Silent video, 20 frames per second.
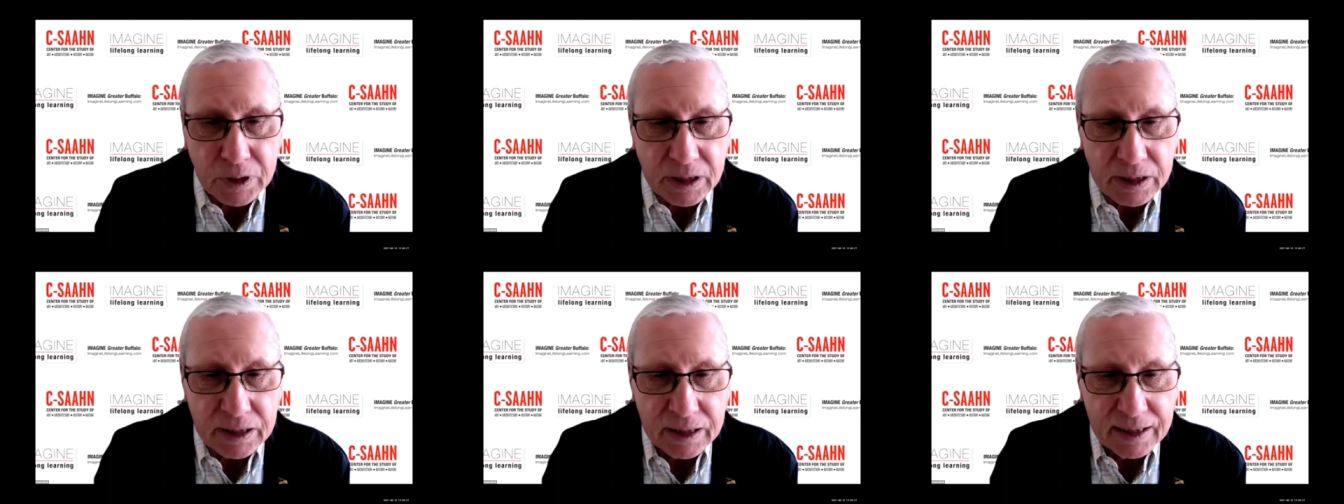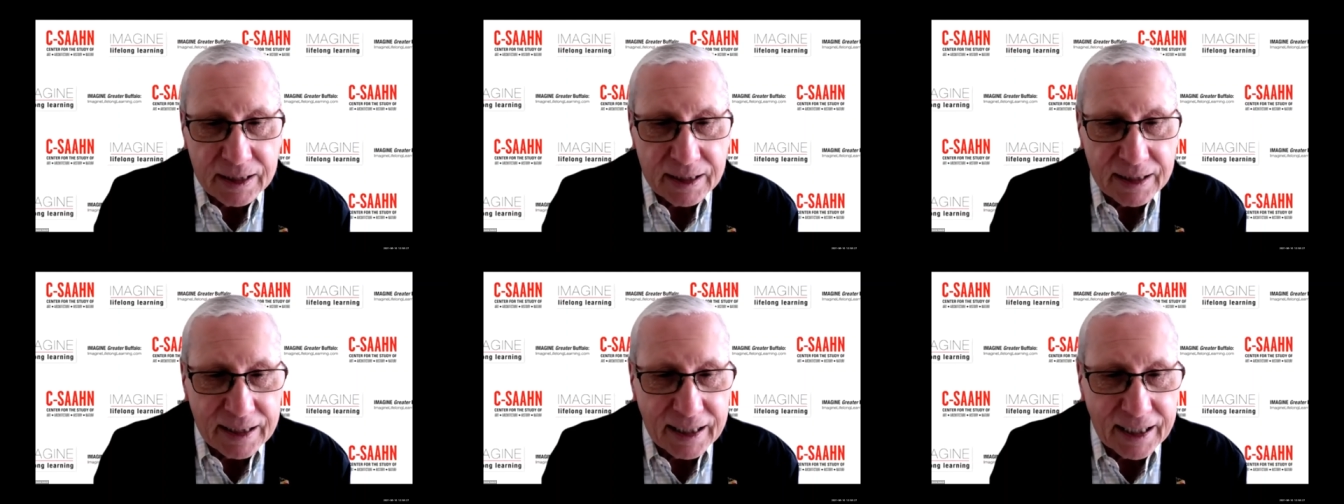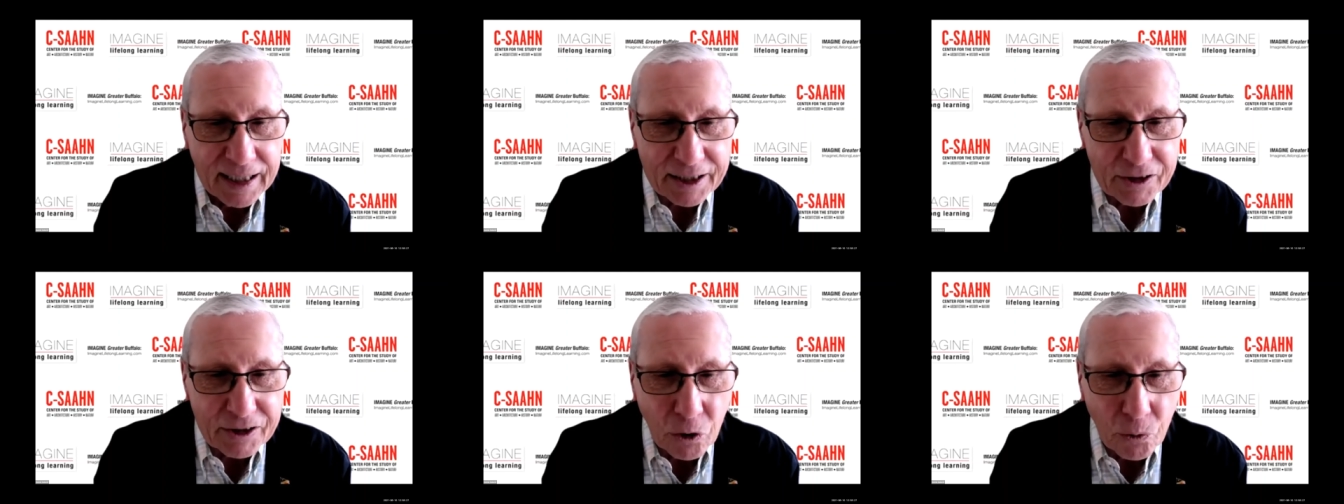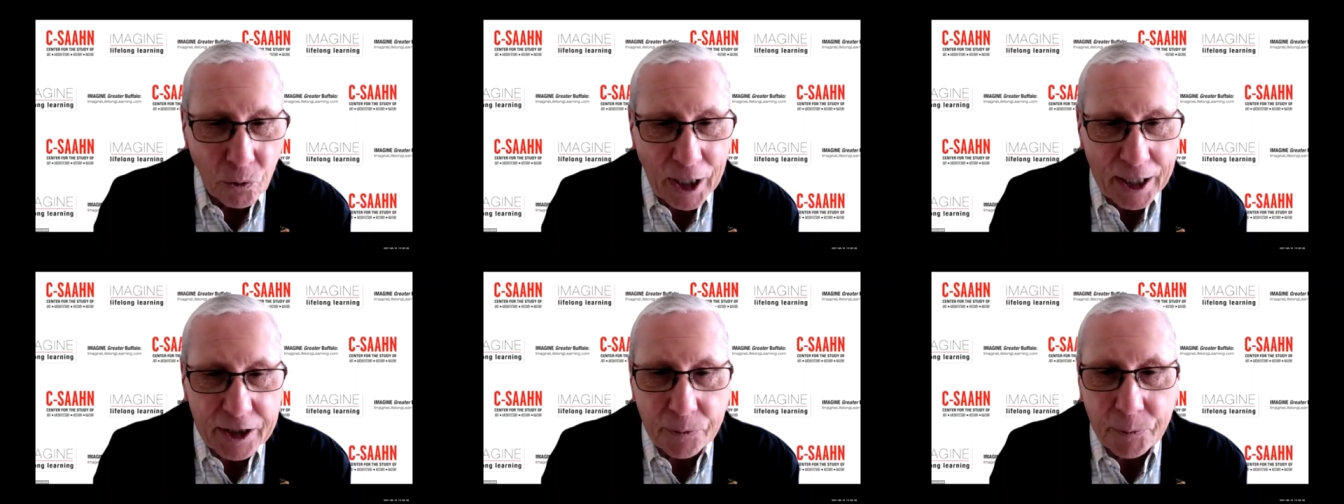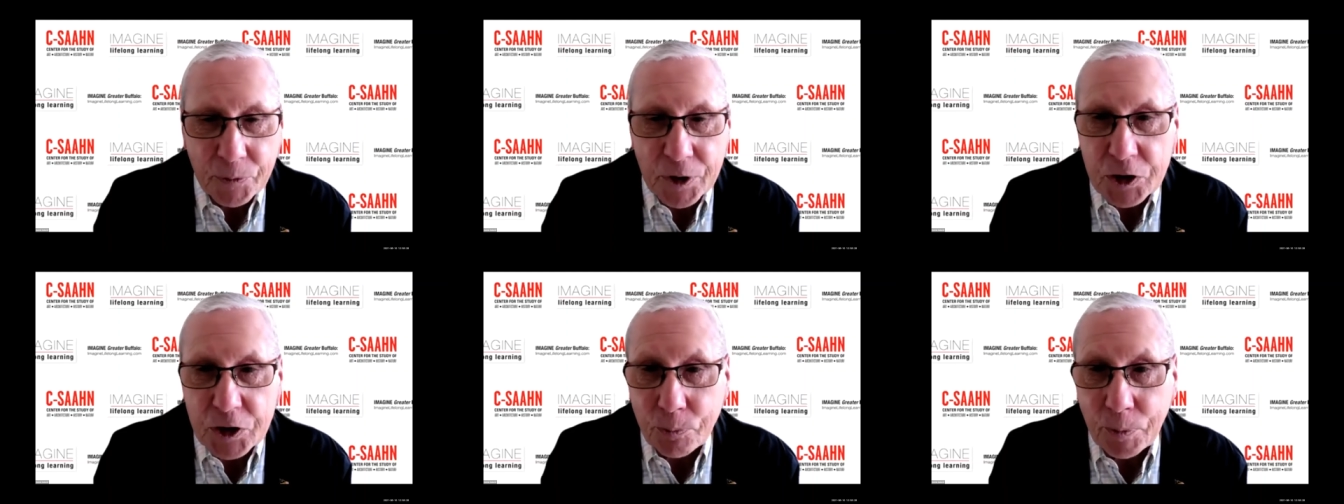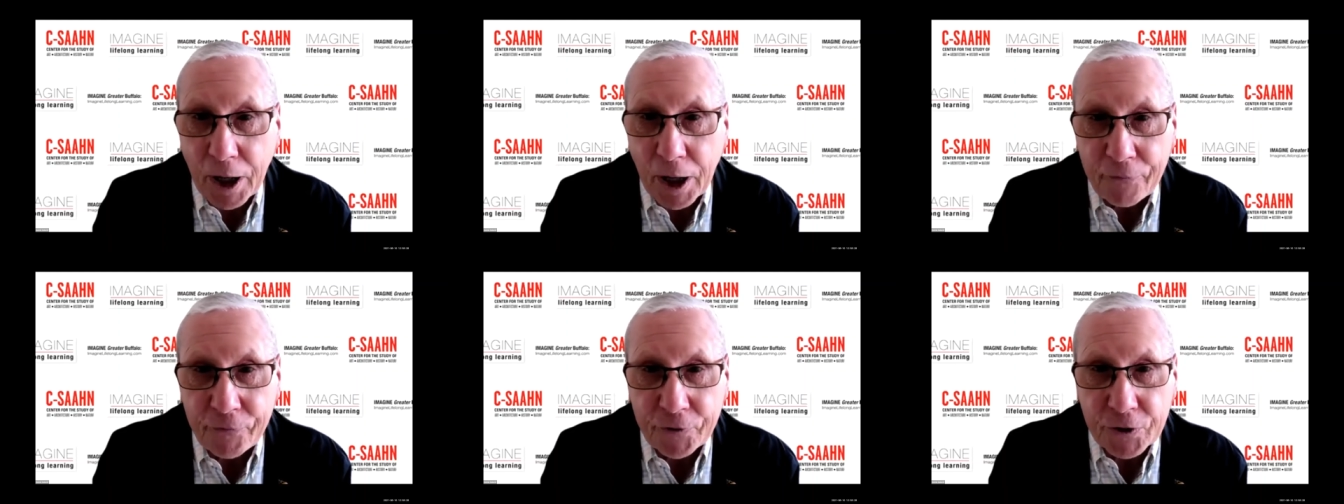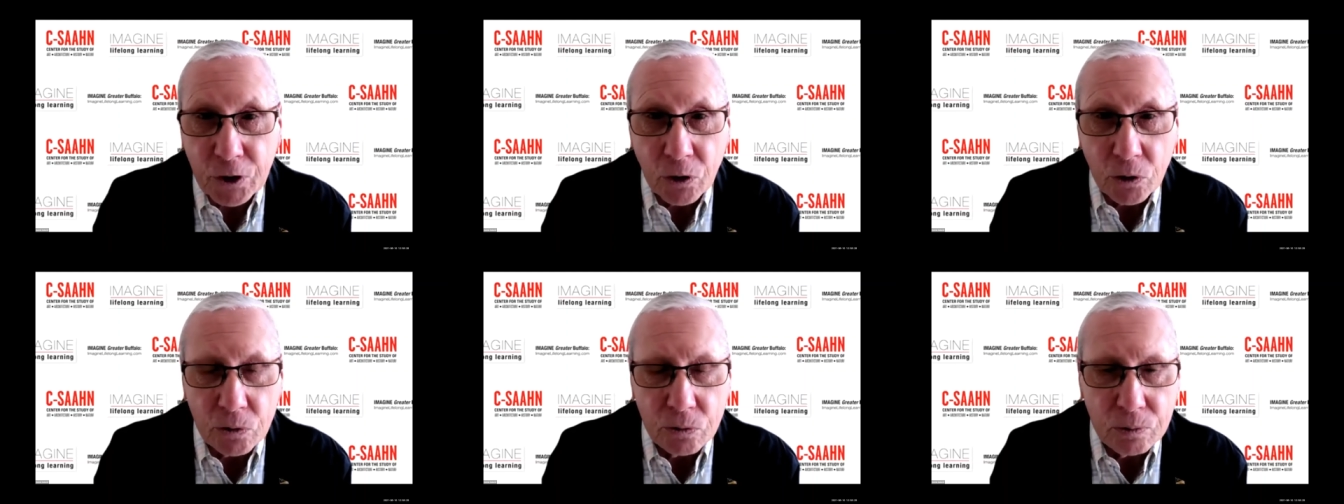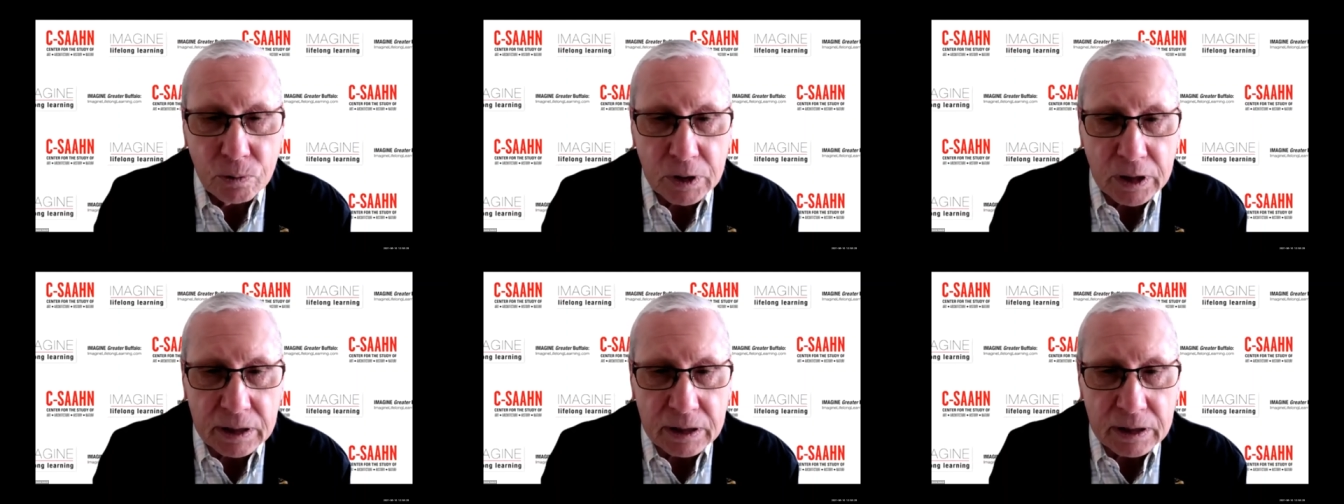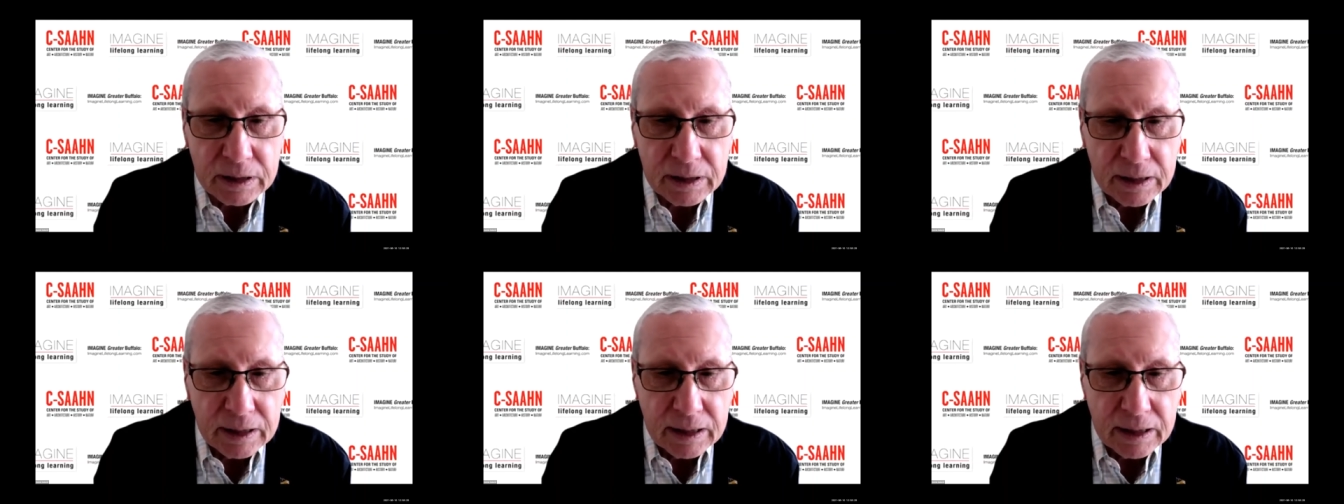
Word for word: uh, uh go on the Miss Buffalo uh,